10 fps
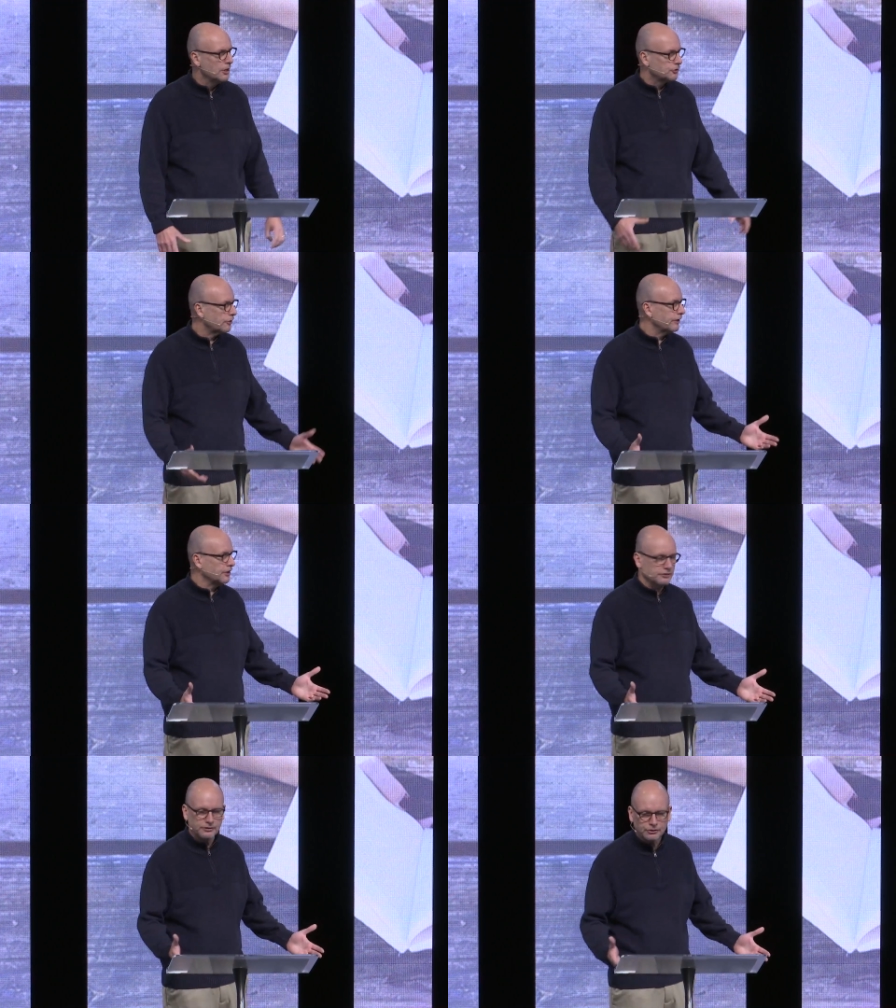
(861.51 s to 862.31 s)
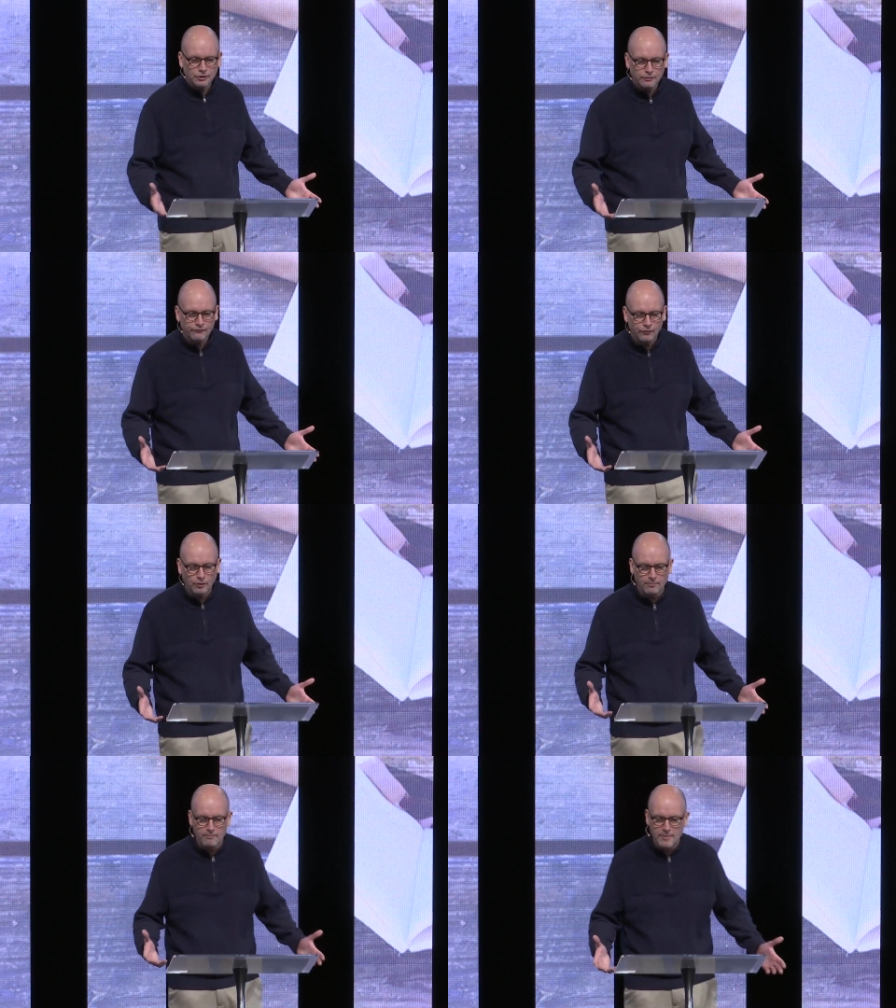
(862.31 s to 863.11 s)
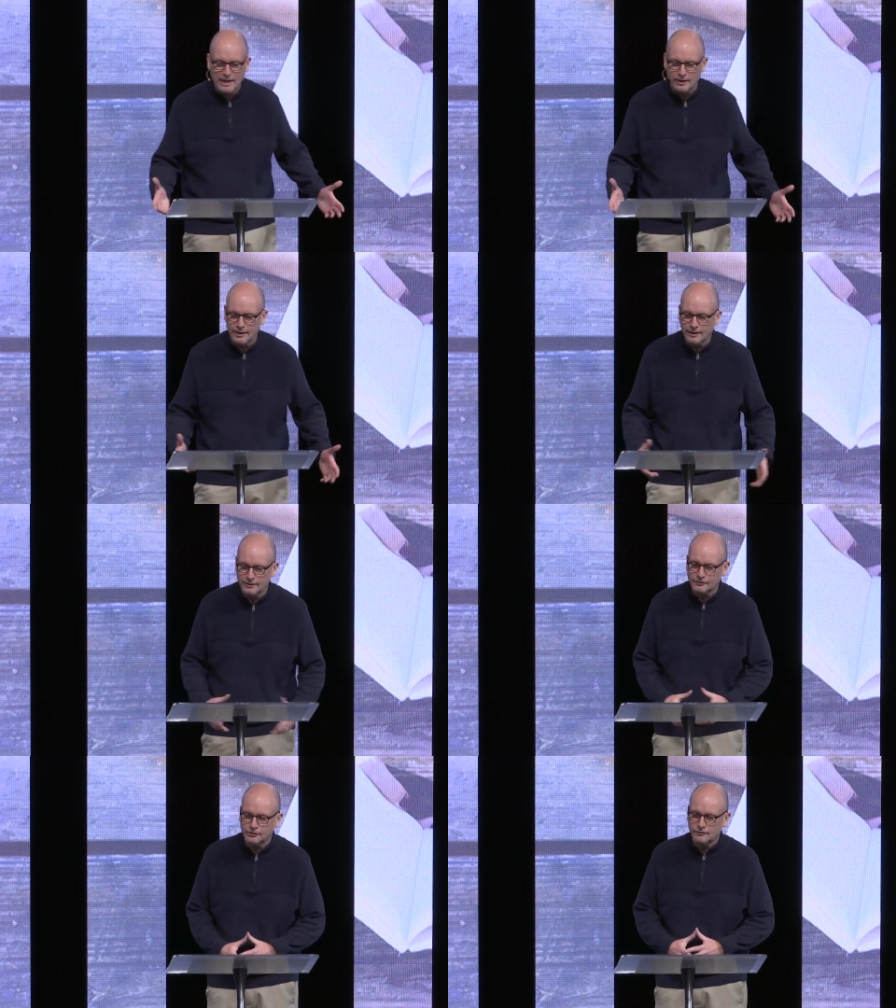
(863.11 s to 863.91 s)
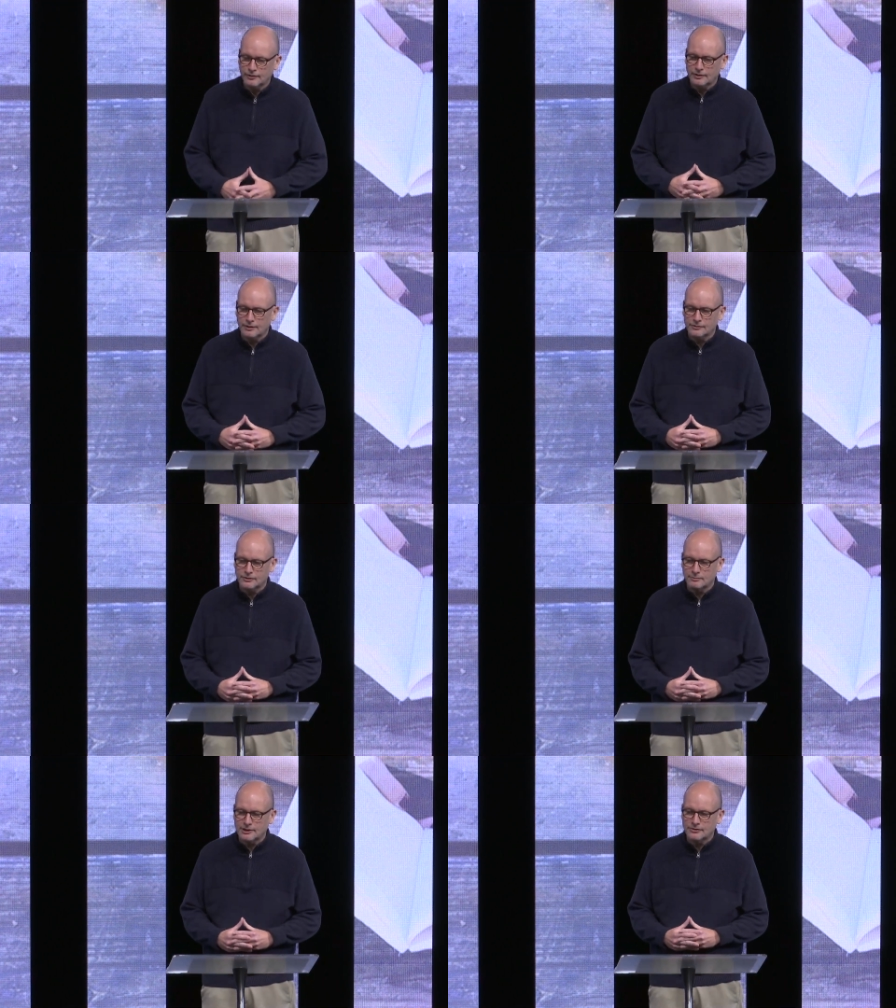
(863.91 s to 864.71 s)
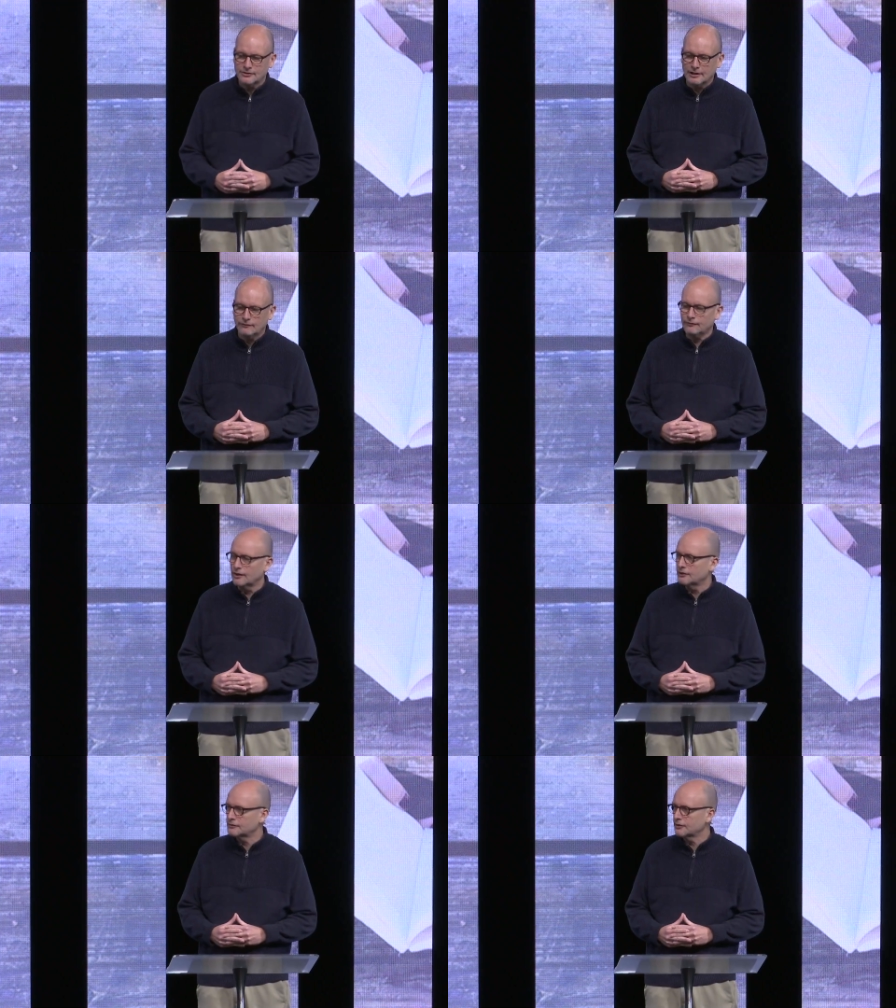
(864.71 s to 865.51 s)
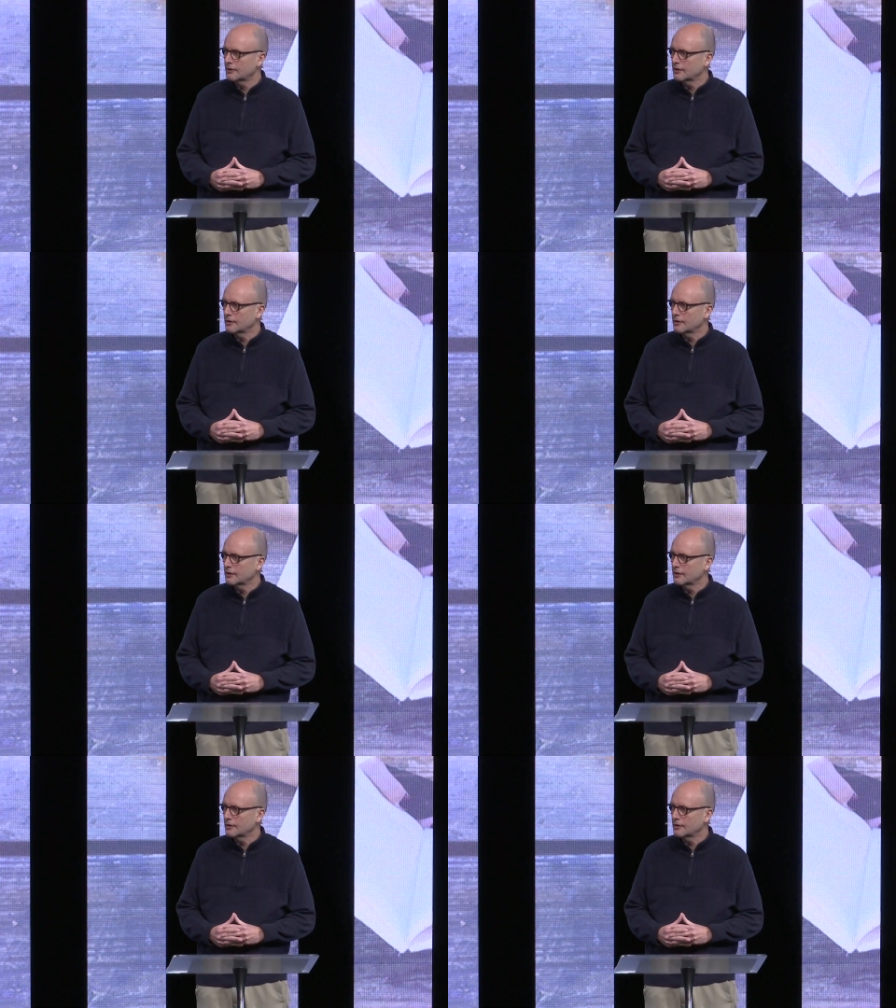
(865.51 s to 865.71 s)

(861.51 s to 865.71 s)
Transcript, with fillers: Servant doesn't serve for merit. A servant is to be selfless.